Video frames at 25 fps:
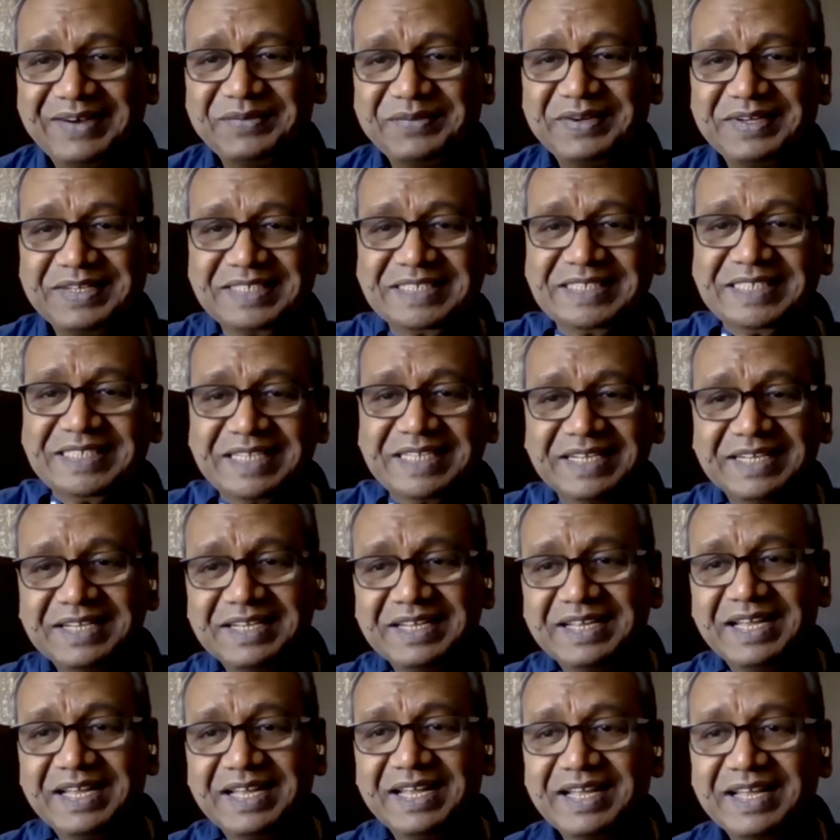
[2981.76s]
that was
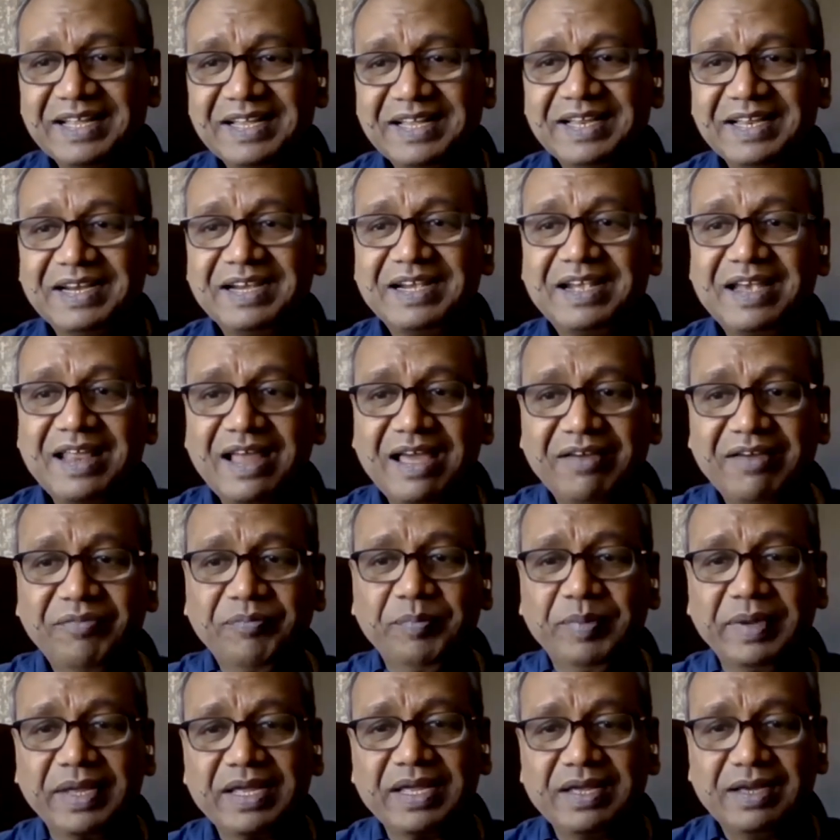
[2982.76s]

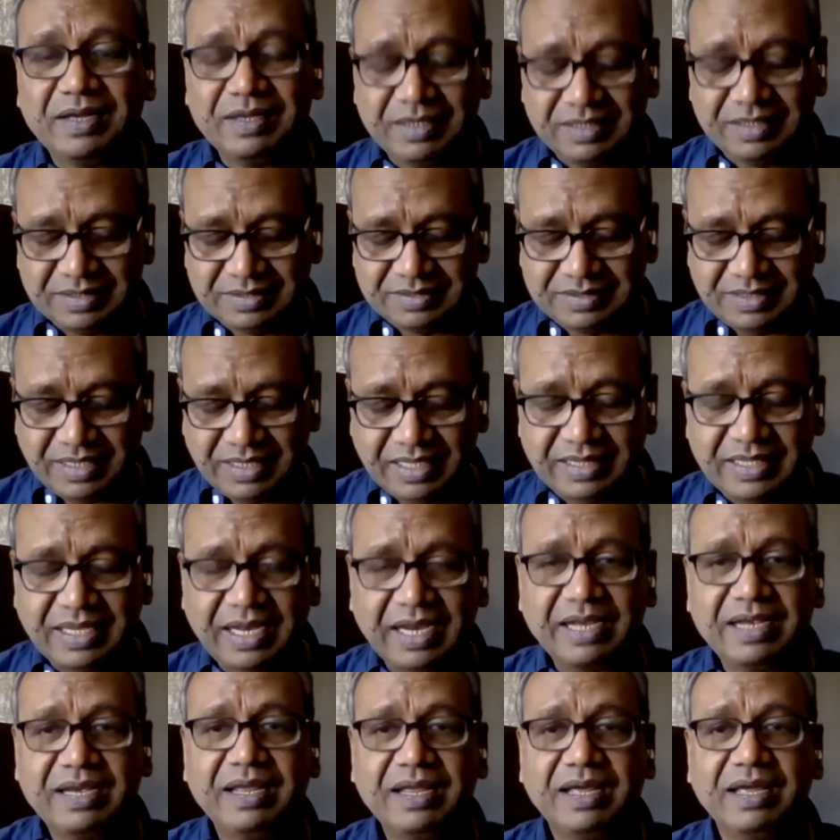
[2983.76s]
tough because at
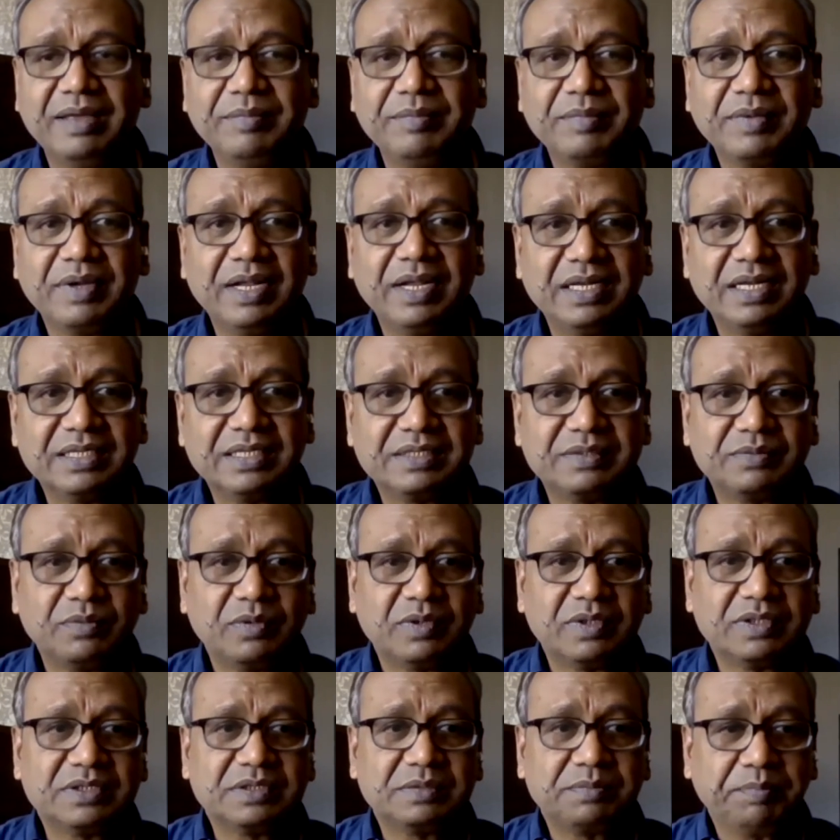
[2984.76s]
that time girls
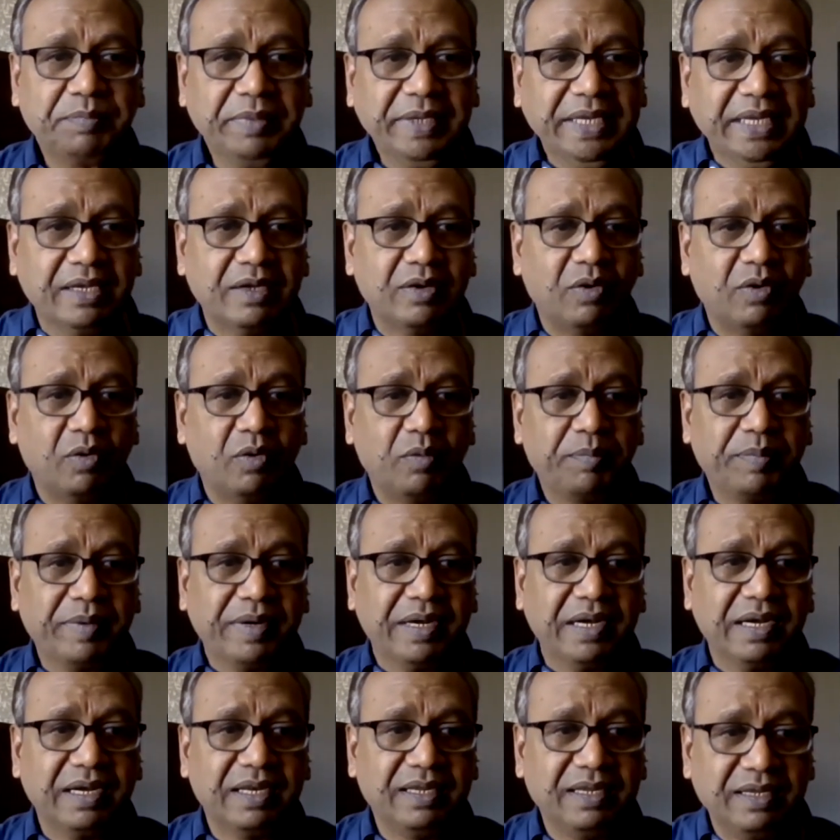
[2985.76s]
won't speak
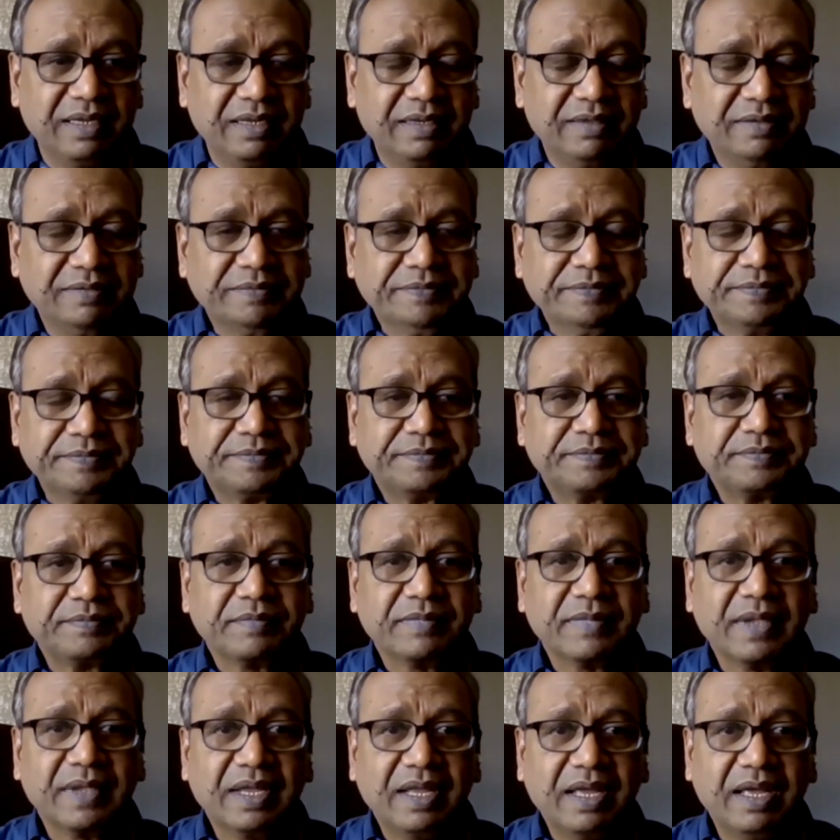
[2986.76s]
openly
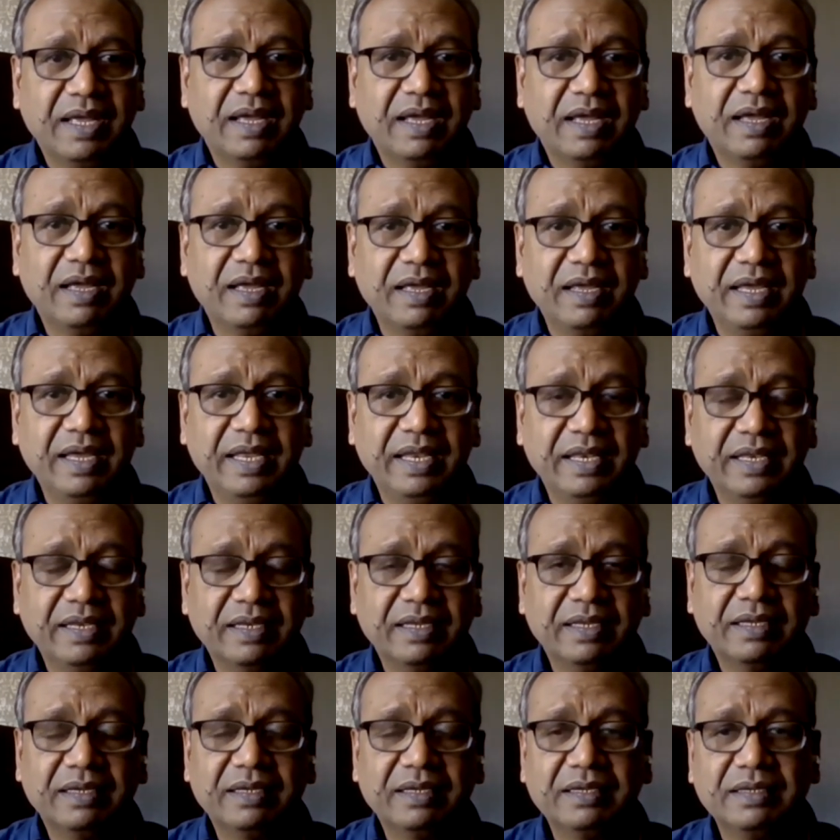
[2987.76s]
uh,
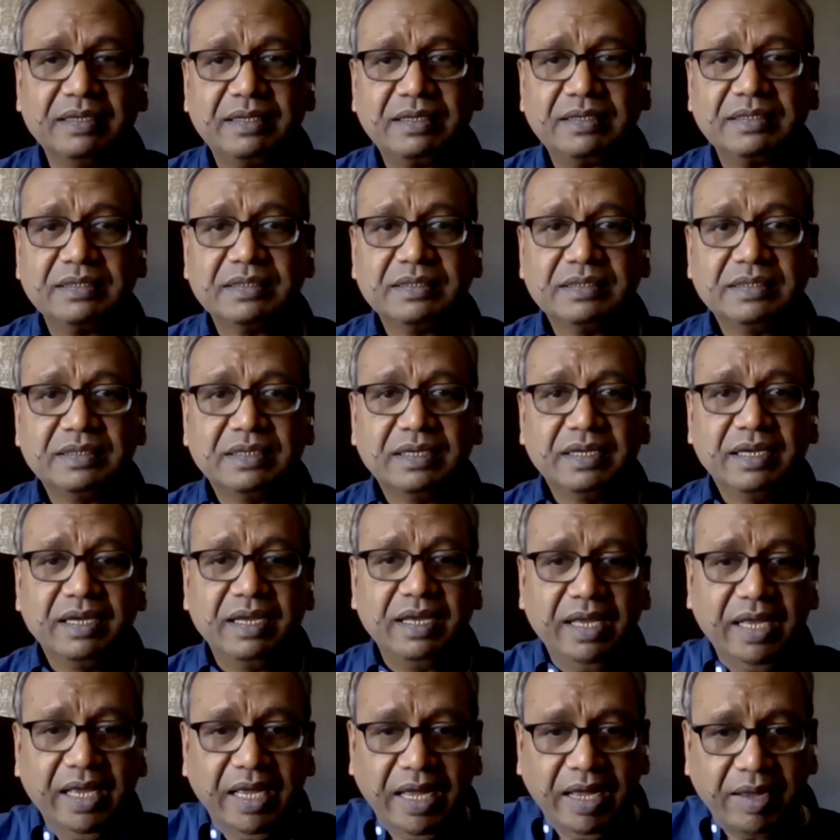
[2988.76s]
in uh,
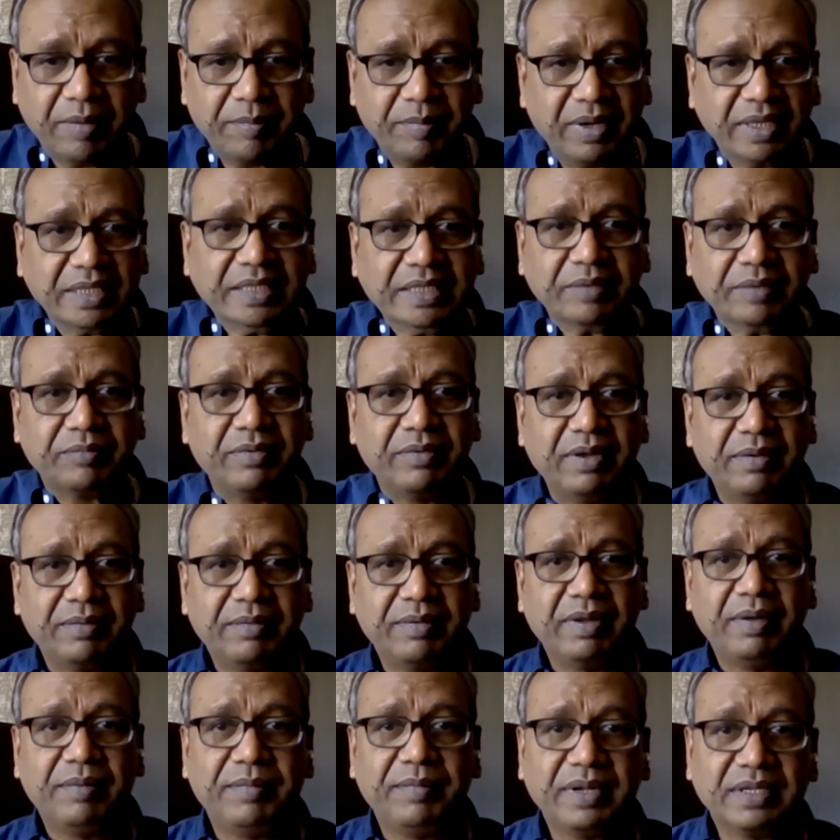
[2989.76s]
among the
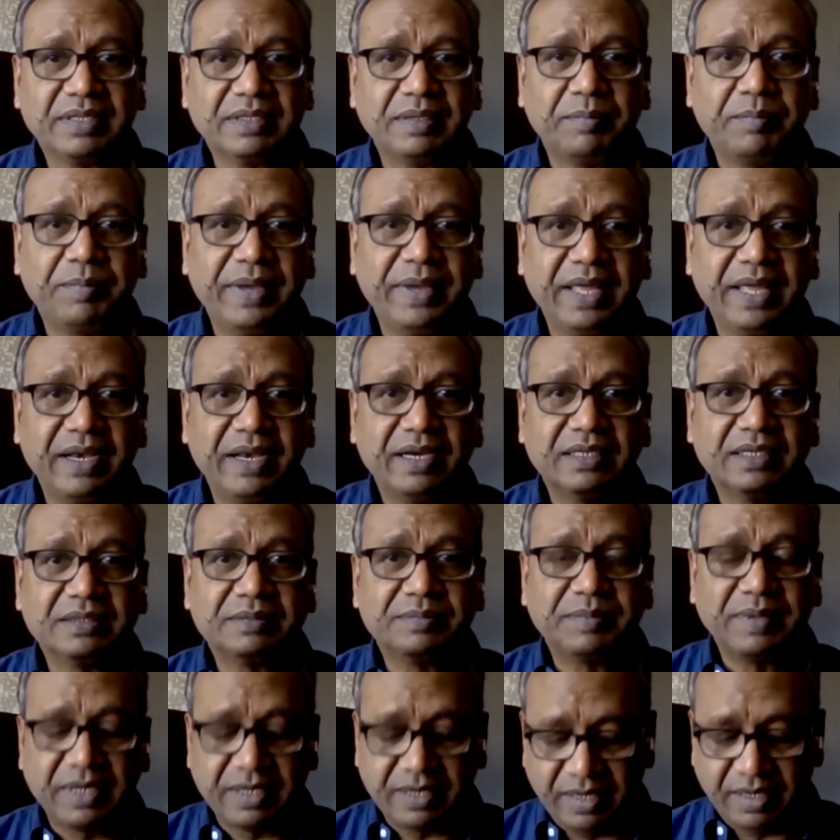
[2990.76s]
uh, among the
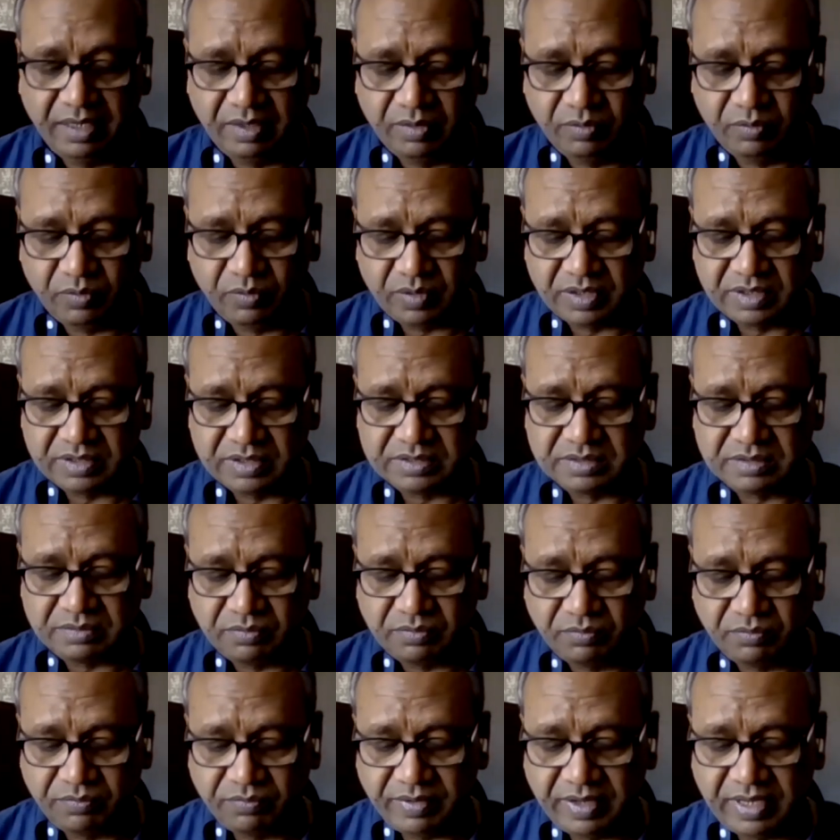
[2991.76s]
parents but renu was
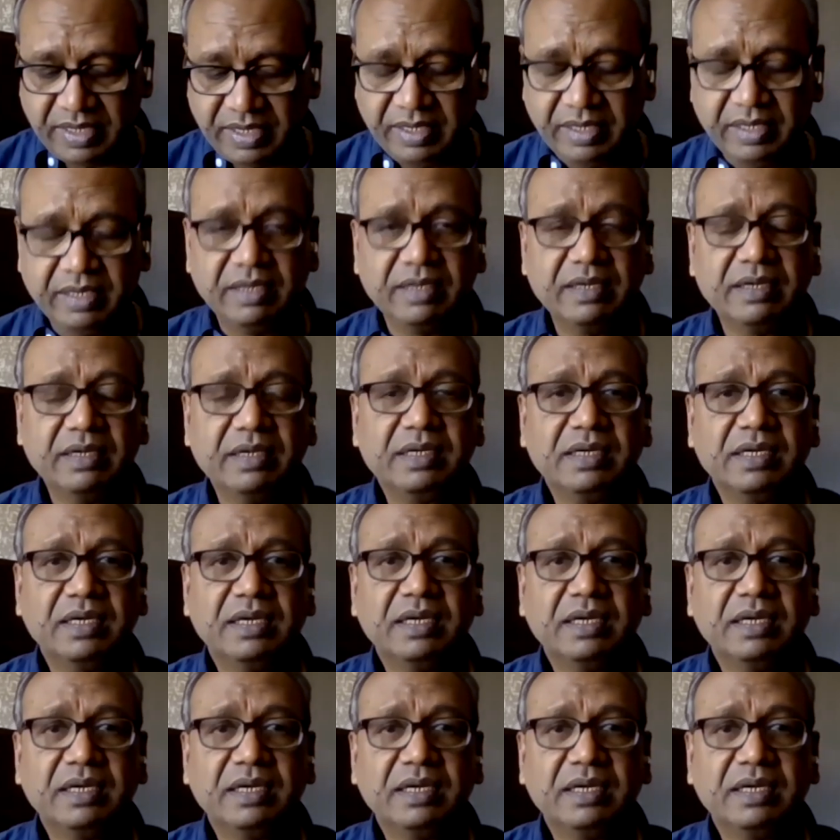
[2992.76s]
very